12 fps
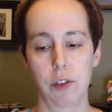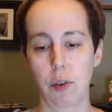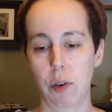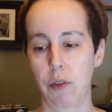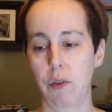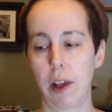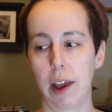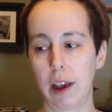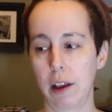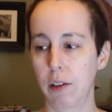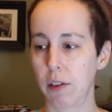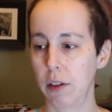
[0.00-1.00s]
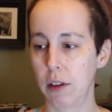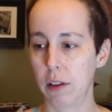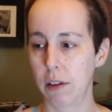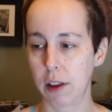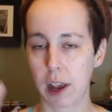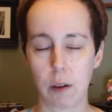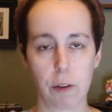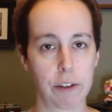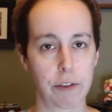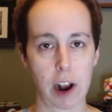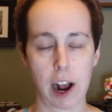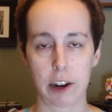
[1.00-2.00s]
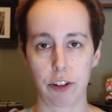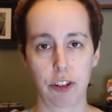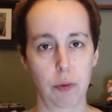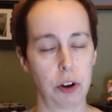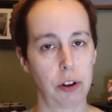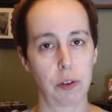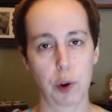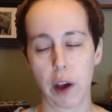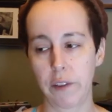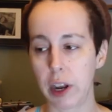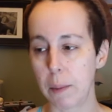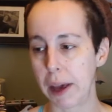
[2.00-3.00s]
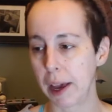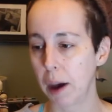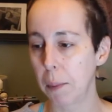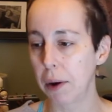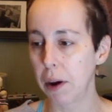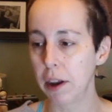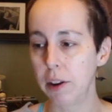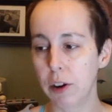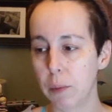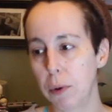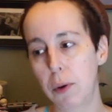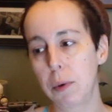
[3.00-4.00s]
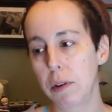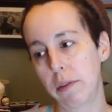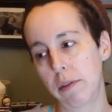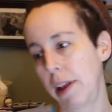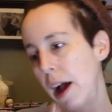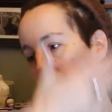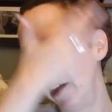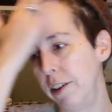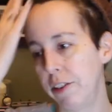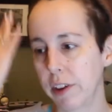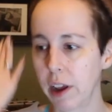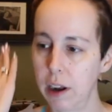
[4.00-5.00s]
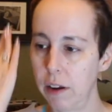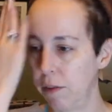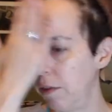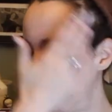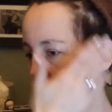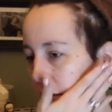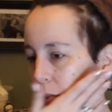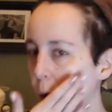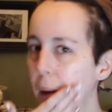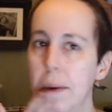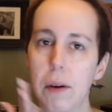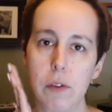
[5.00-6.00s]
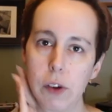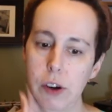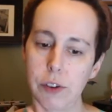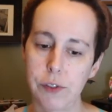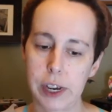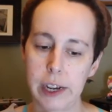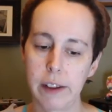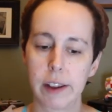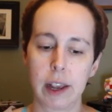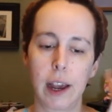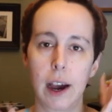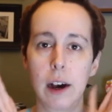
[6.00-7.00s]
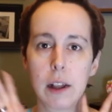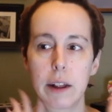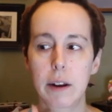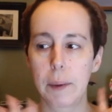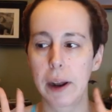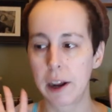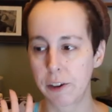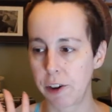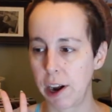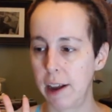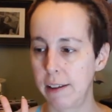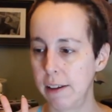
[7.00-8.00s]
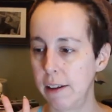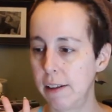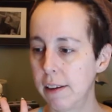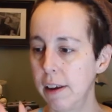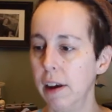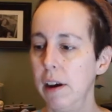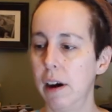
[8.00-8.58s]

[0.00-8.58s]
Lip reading: sort of like skin refresh when you don't have any makeup on, you can pull one of those out and just kind of like swipe it over your face and get a little bit extra essence.